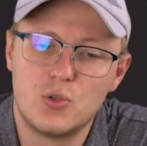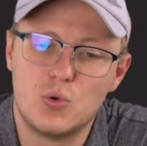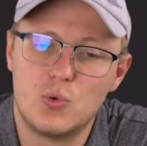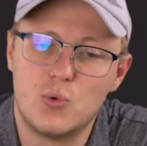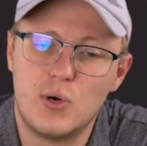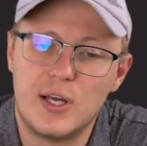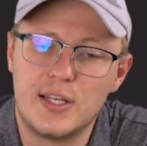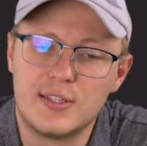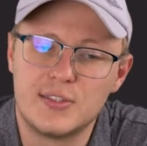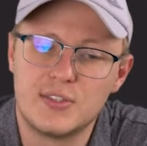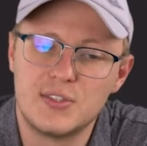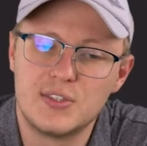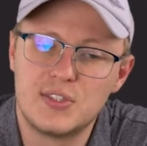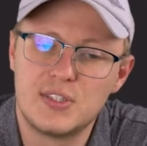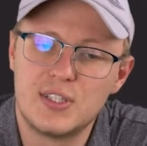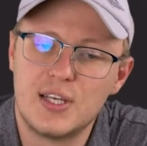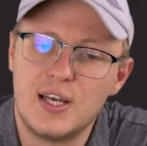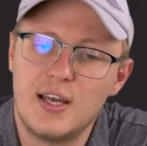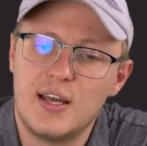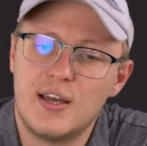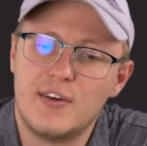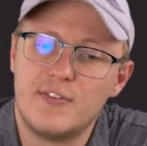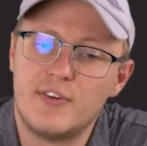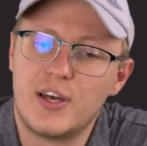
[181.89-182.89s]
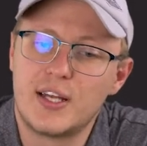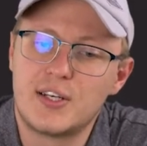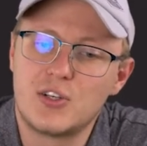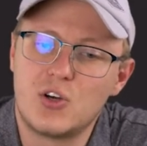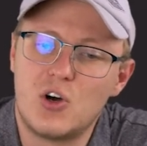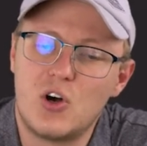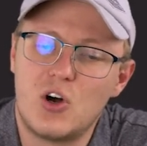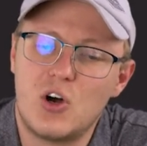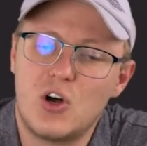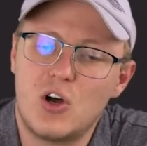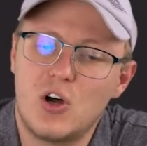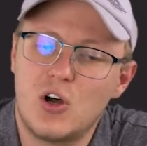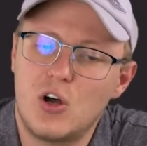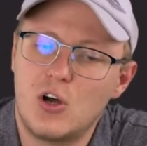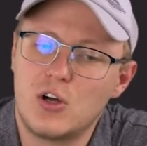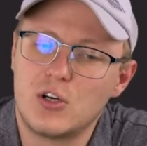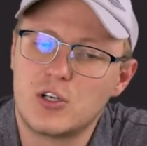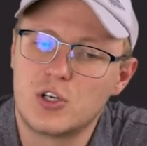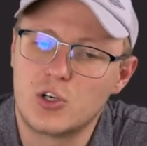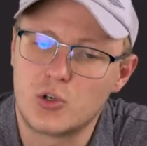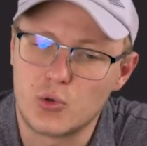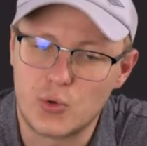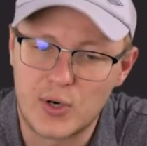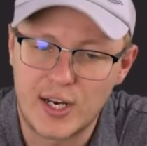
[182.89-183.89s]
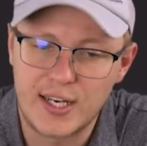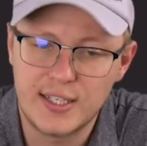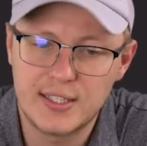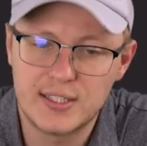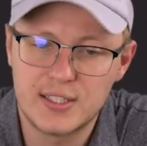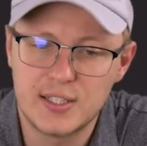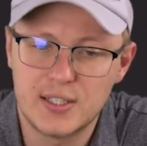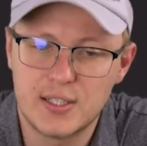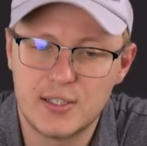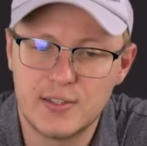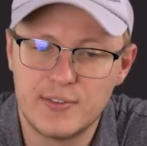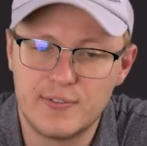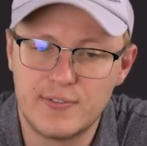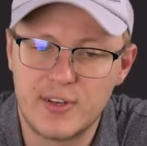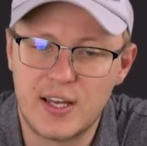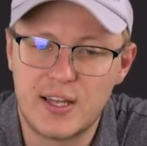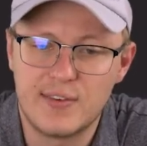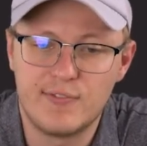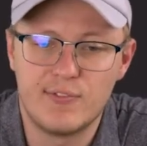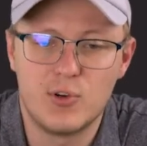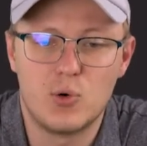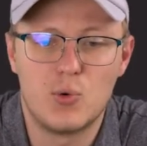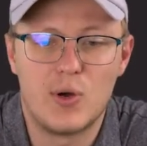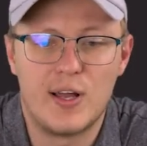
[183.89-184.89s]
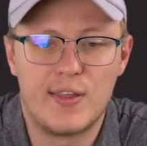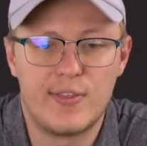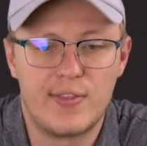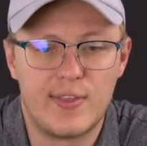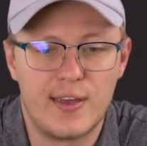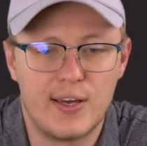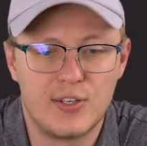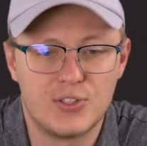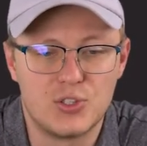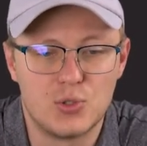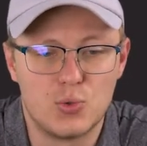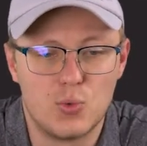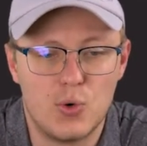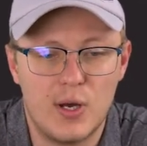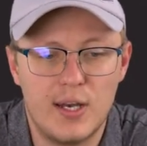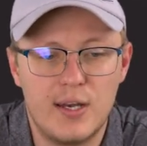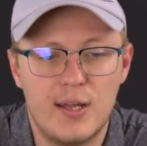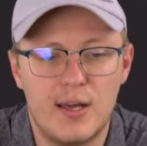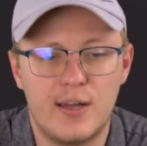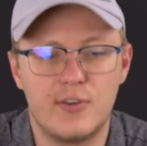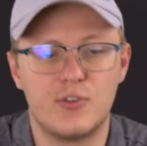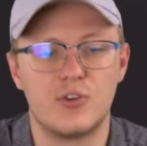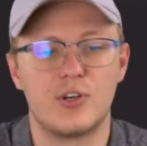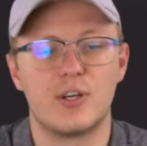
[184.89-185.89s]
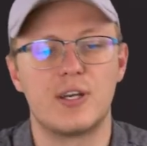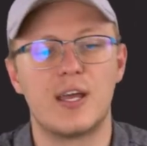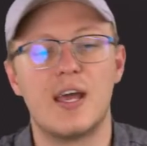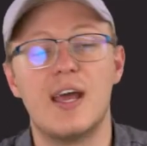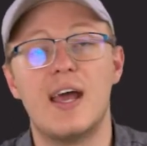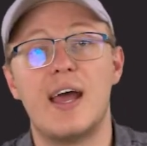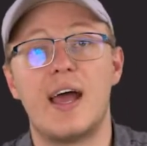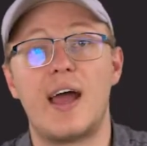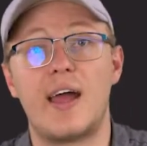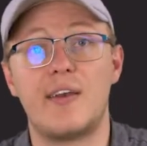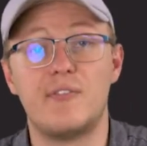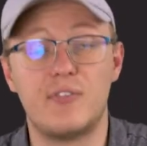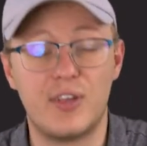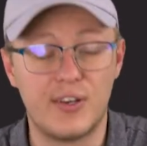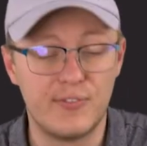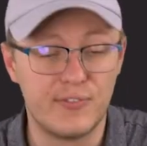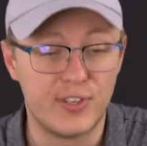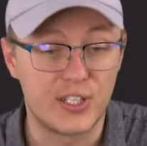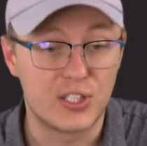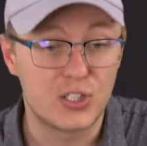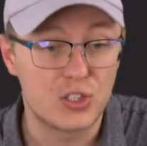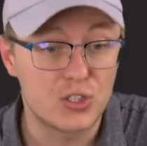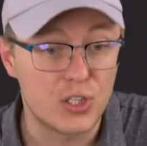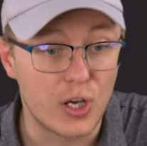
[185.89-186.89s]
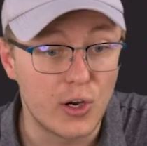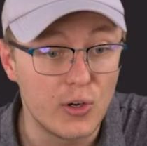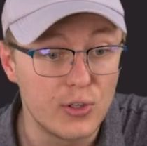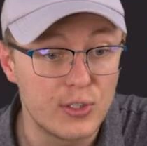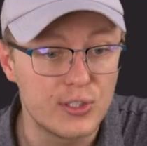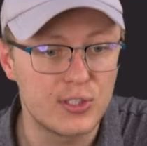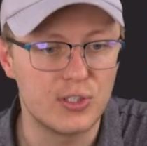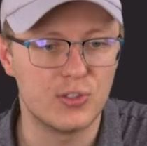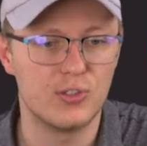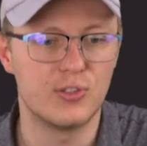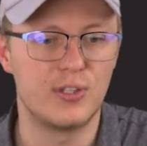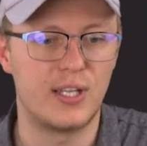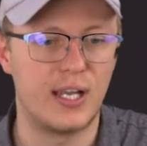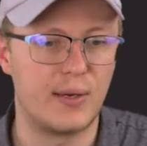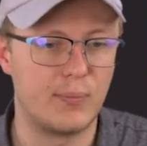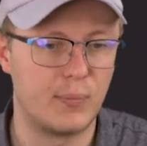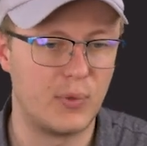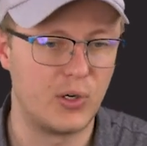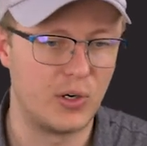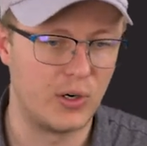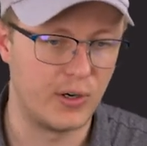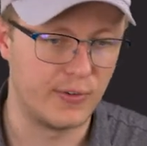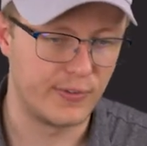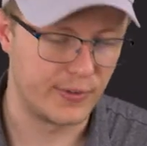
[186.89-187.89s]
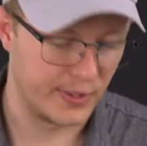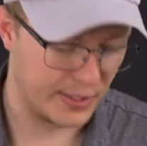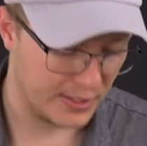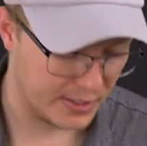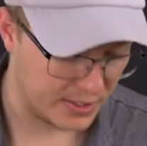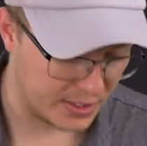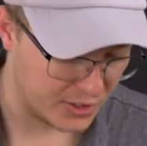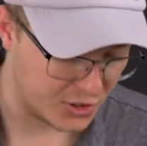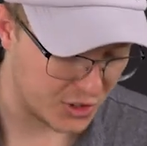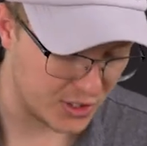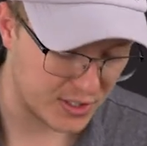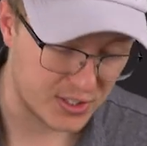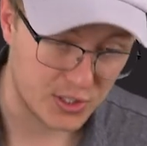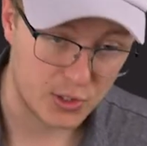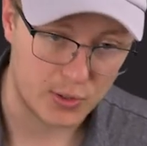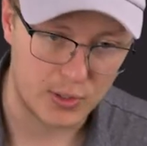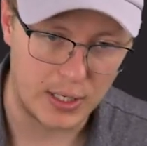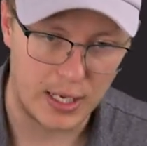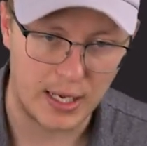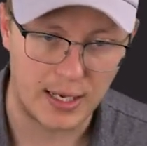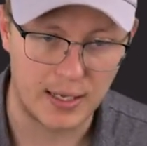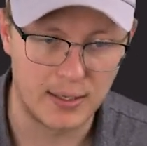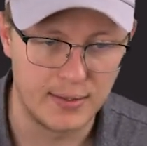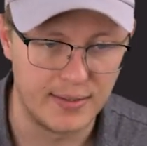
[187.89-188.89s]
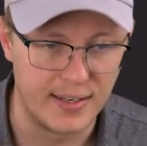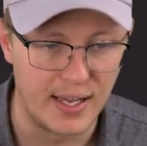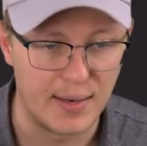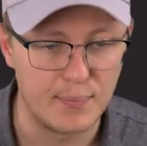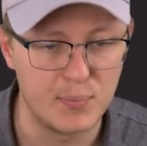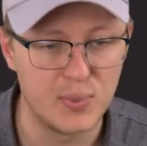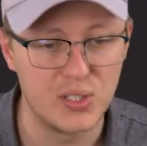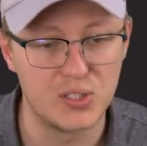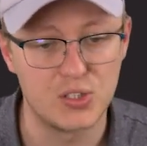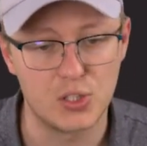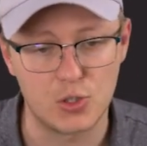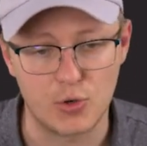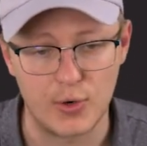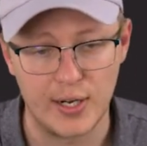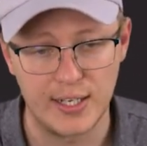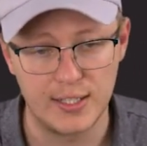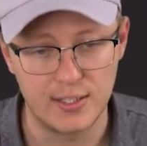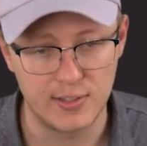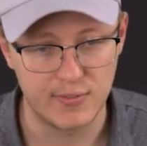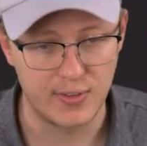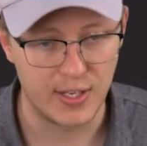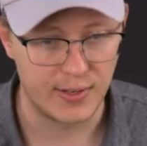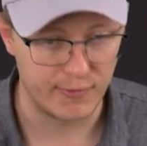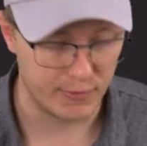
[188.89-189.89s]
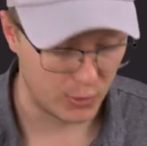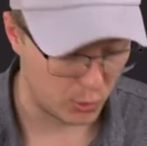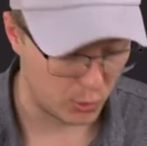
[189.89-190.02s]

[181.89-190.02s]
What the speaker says: ones that are greater than the 1100, and then the total number of digits, numbers greater than the